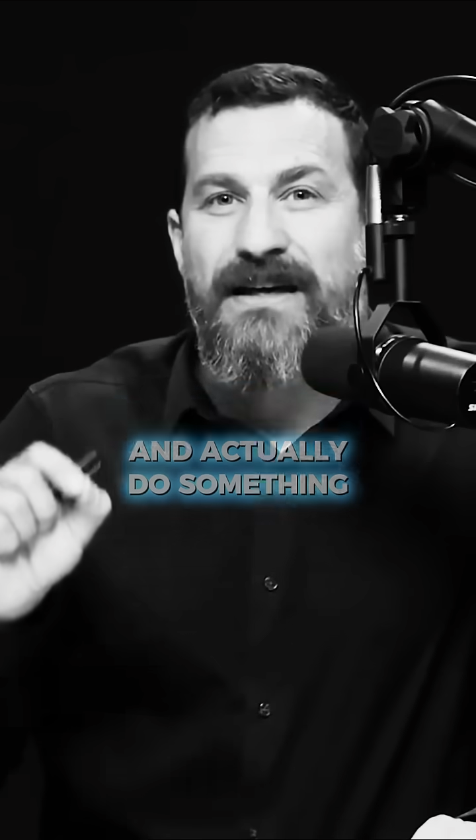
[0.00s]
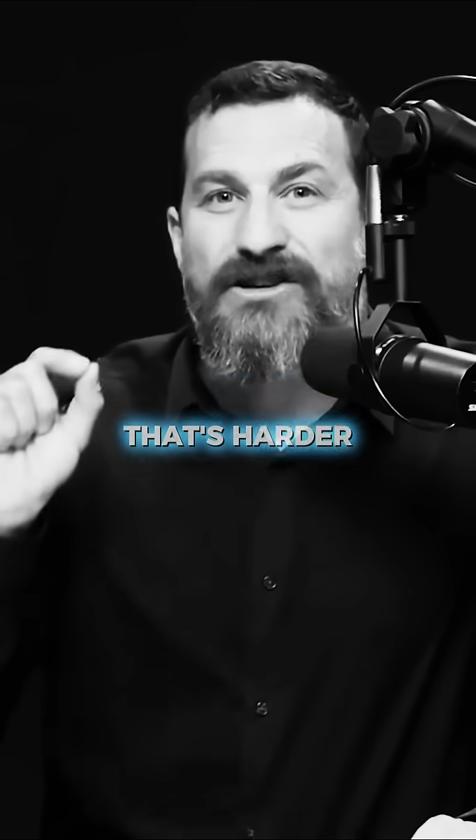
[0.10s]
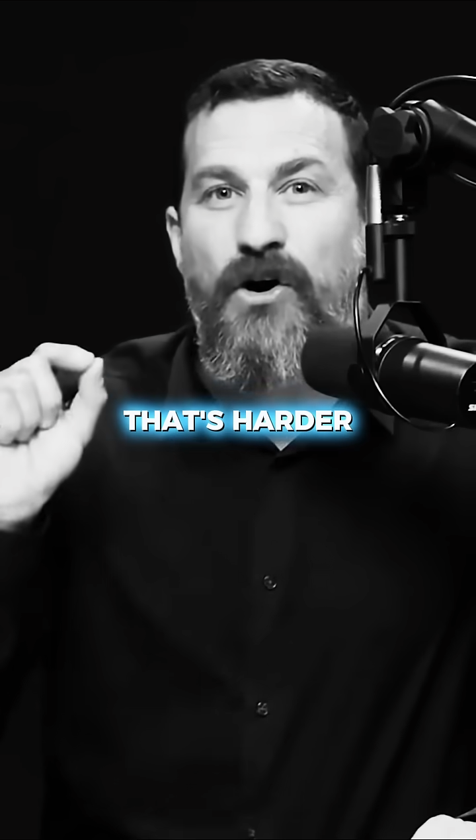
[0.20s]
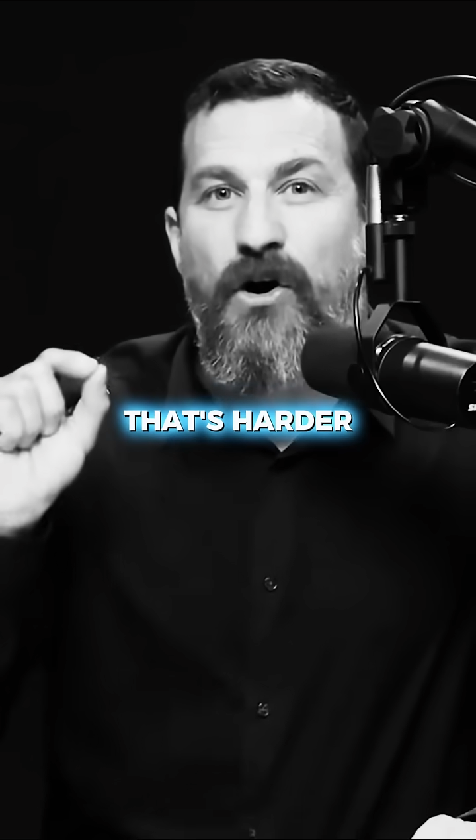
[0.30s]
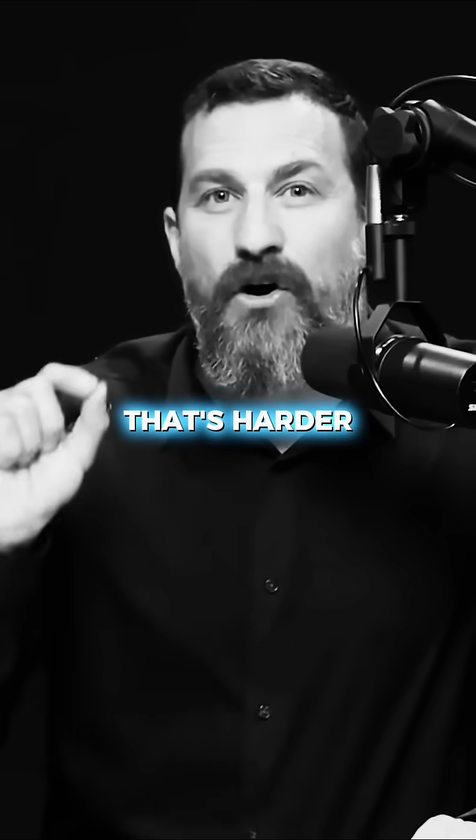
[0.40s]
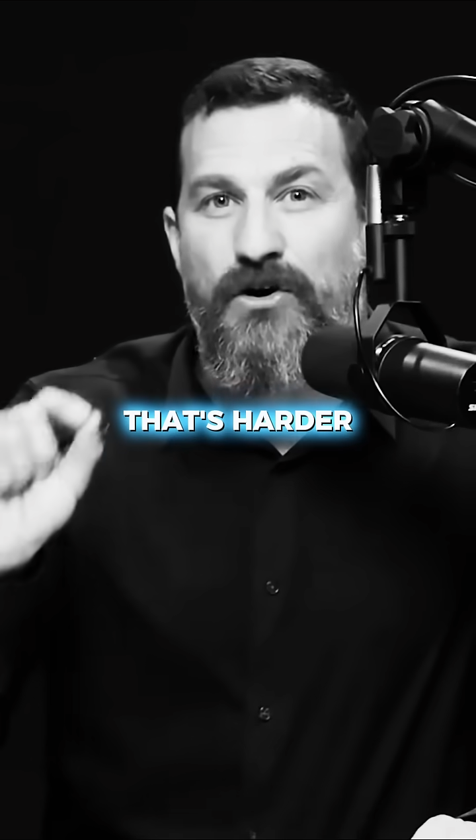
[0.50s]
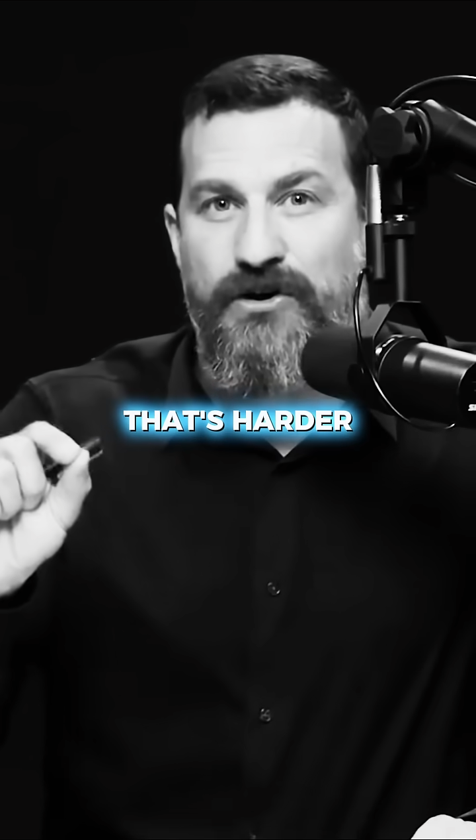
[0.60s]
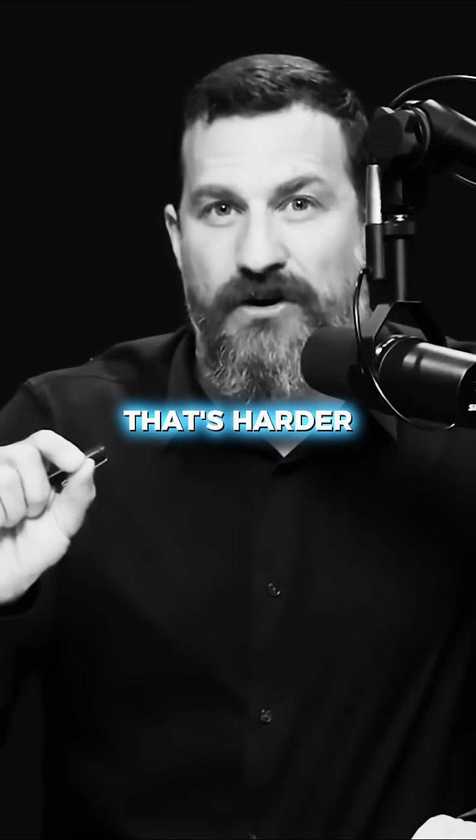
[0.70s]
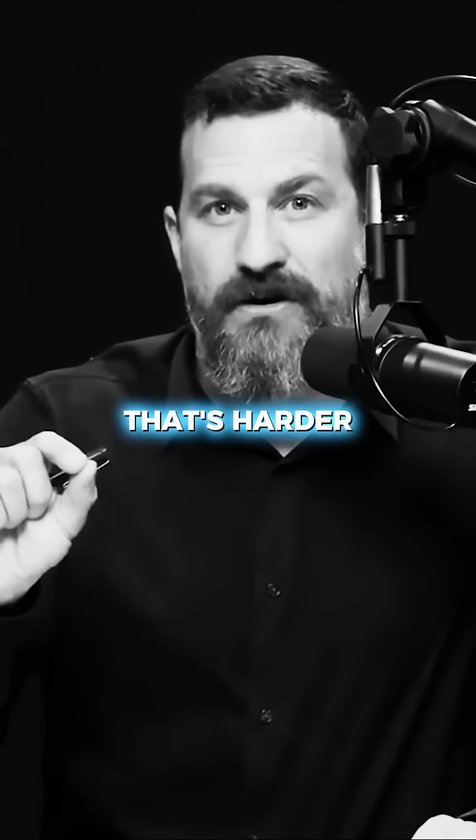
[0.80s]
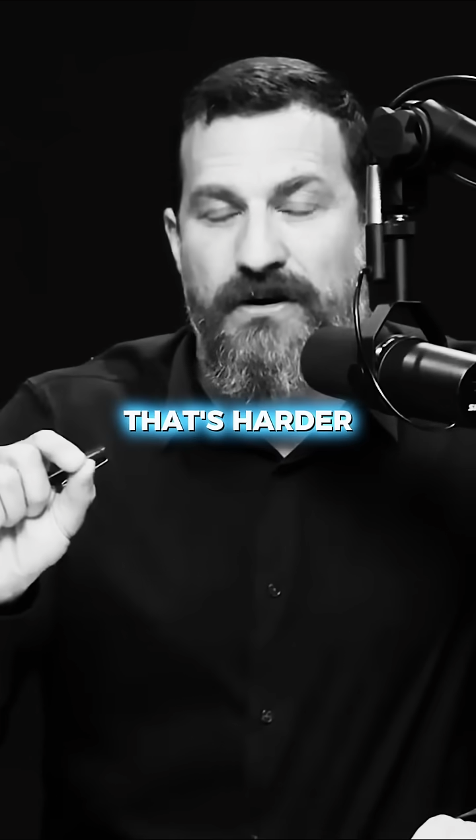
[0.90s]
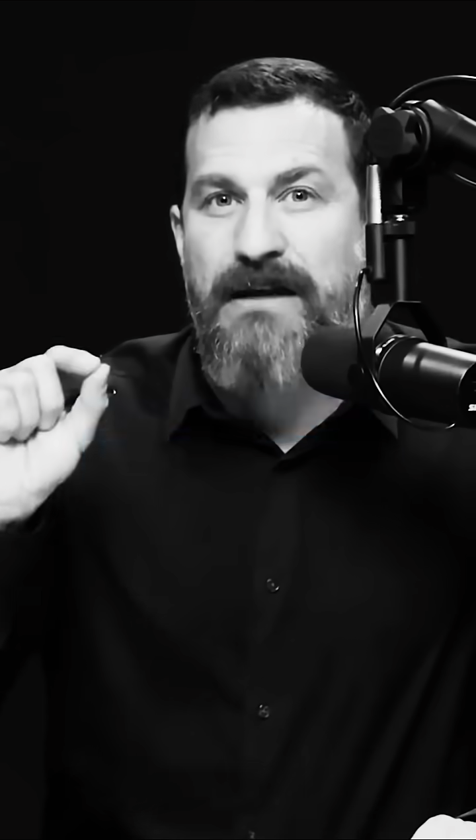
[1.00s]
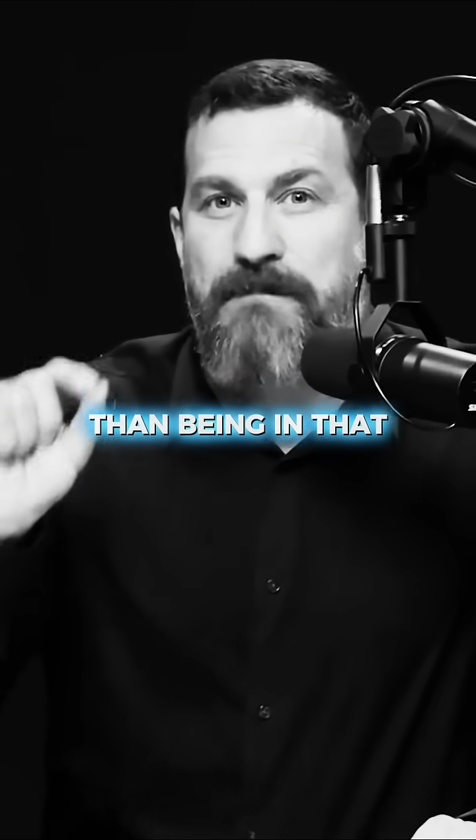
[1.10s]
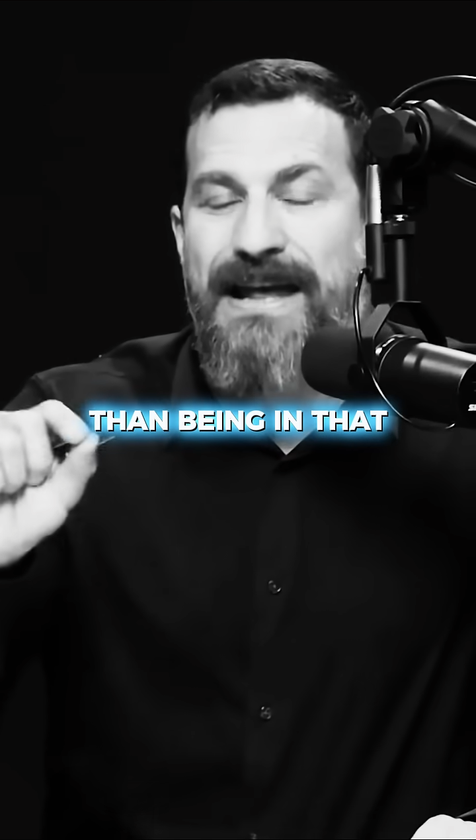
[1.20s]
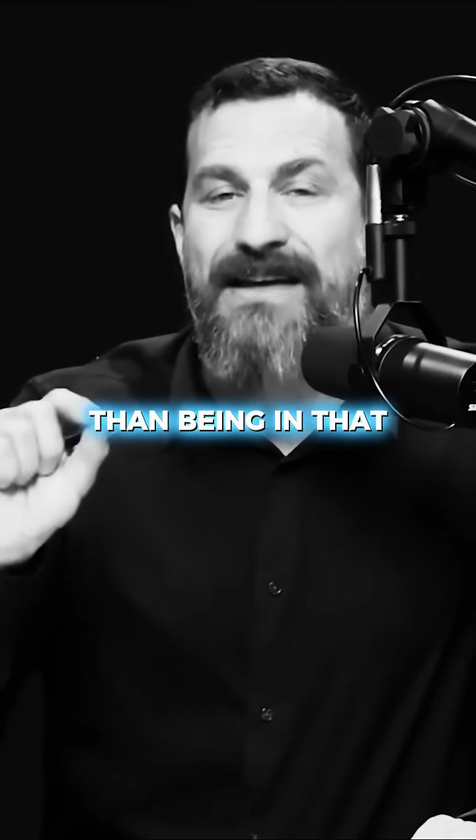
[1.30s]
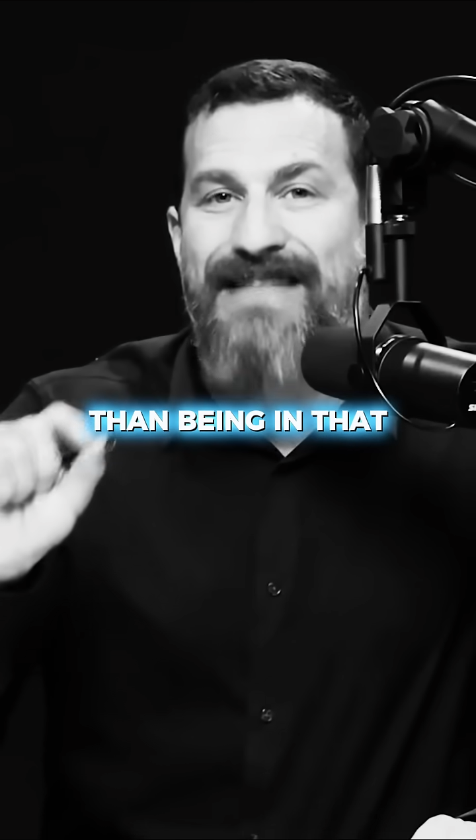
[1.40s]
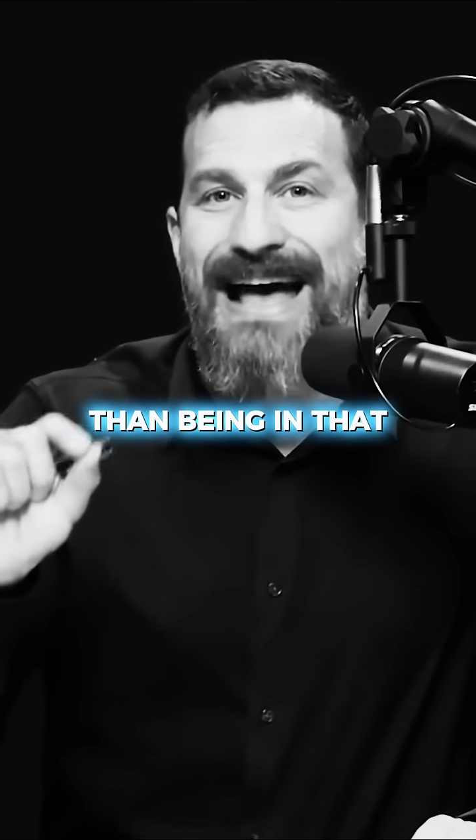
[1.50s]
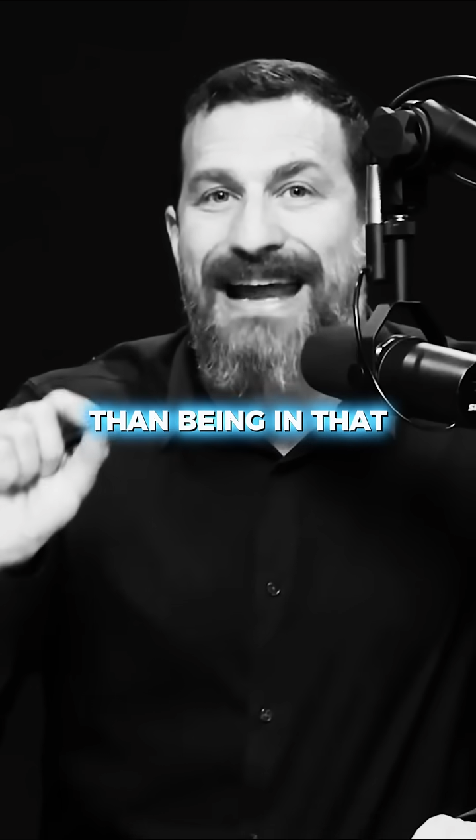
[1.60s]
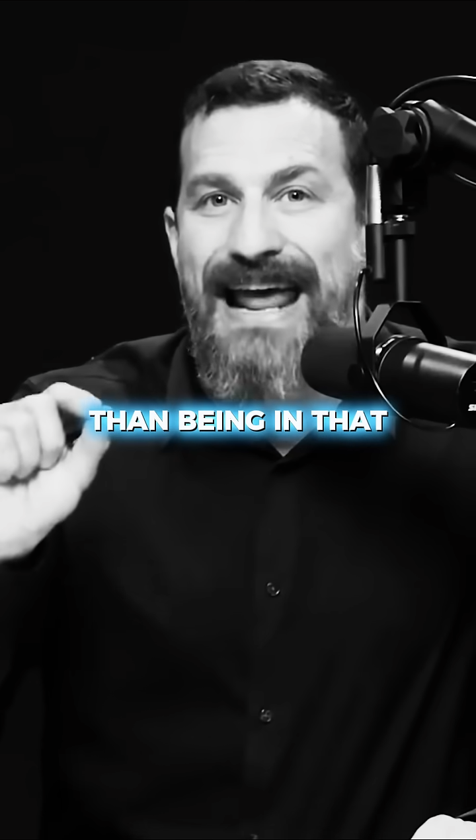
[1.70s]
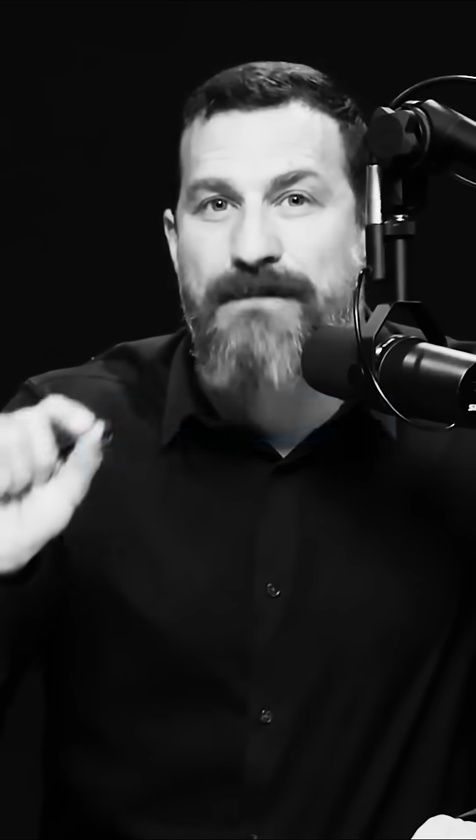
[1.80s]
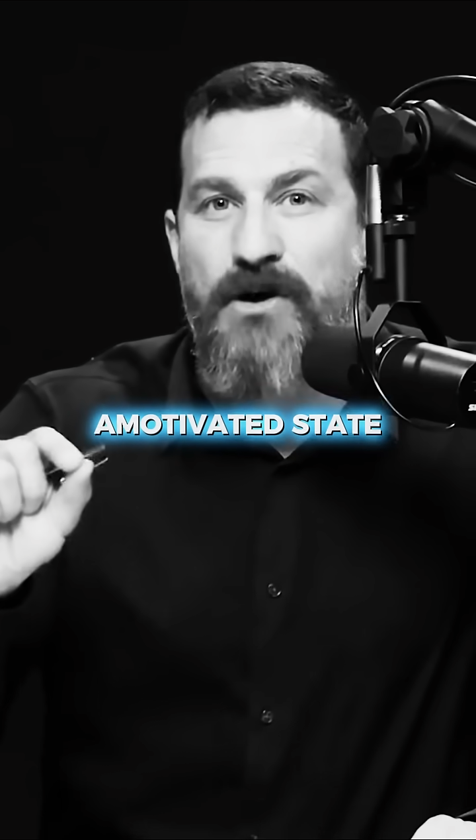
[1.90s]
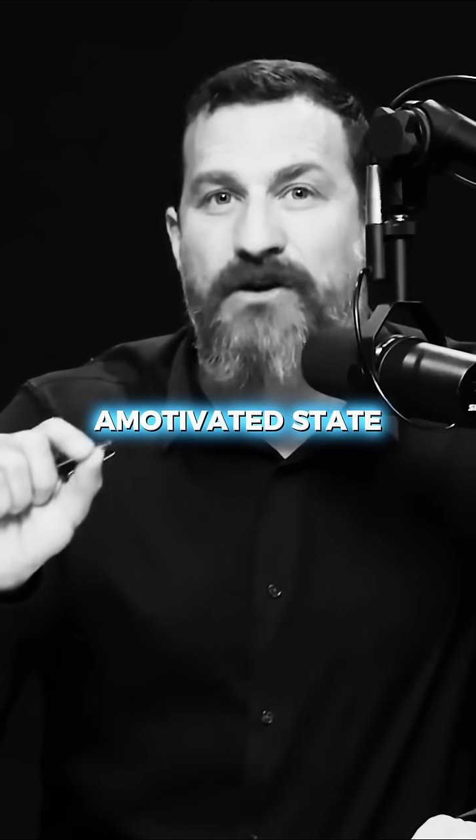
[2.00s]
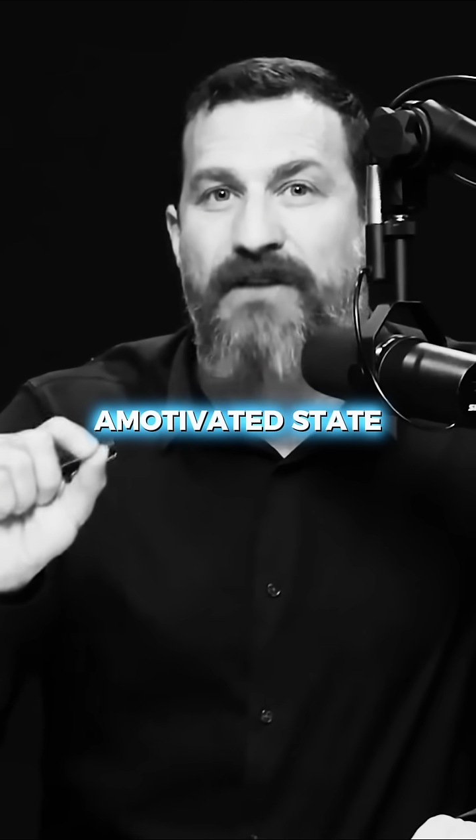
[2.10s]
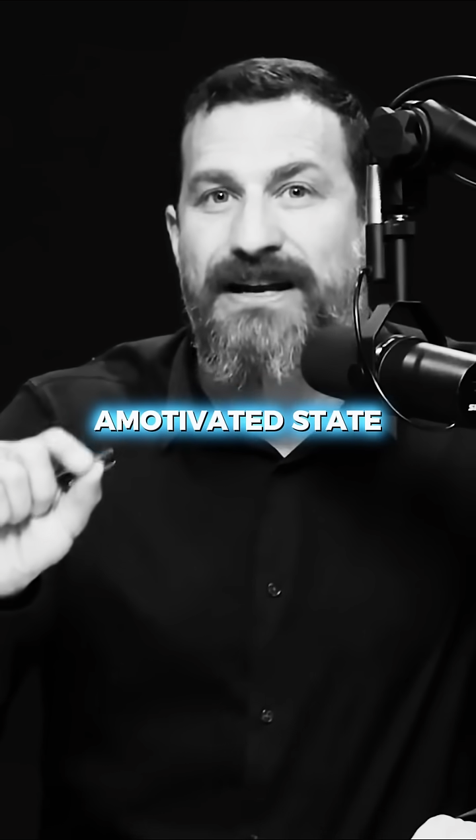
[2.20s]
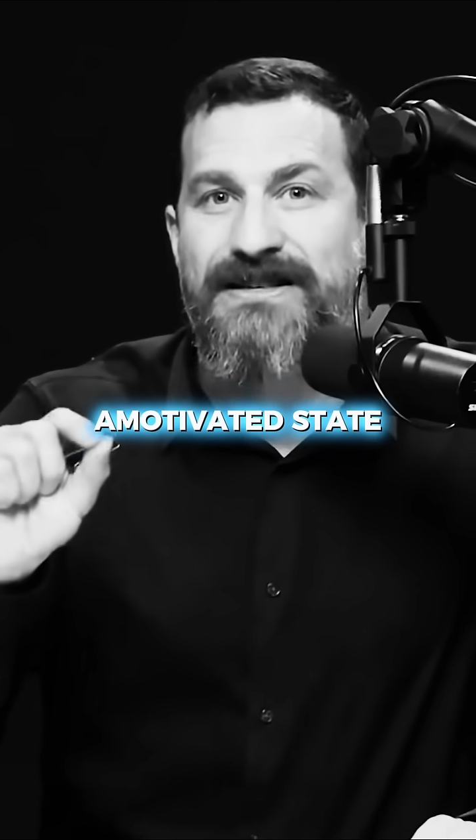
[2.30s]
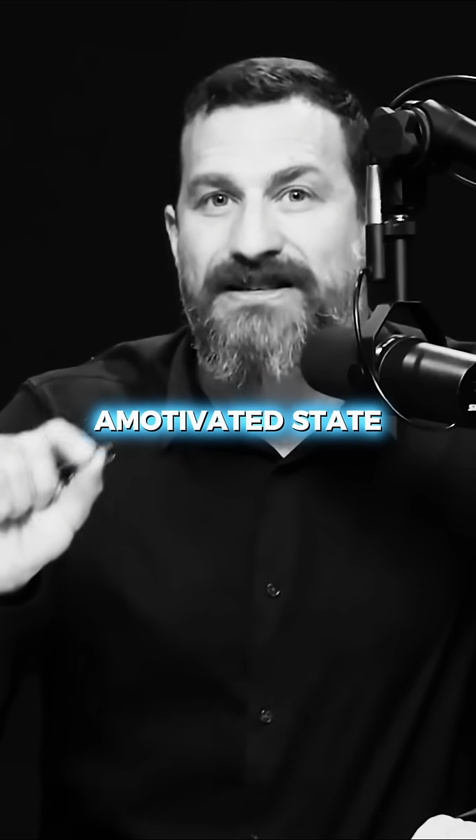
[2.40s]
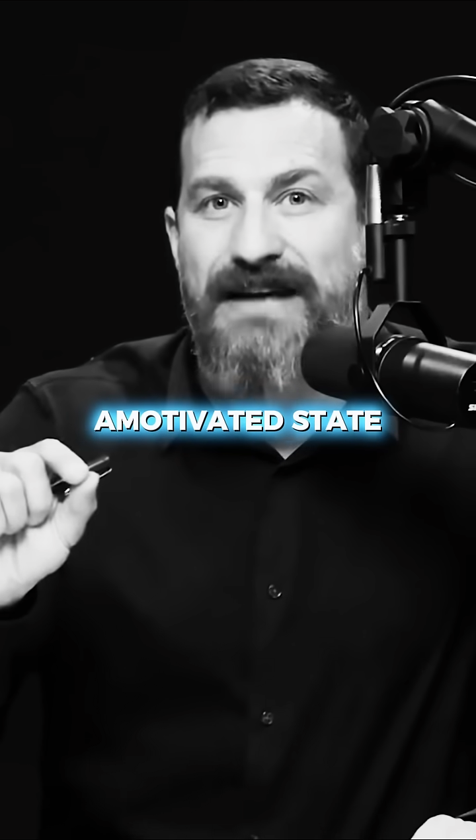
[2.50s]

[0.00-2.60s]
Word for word: that's harder than being in that amotivated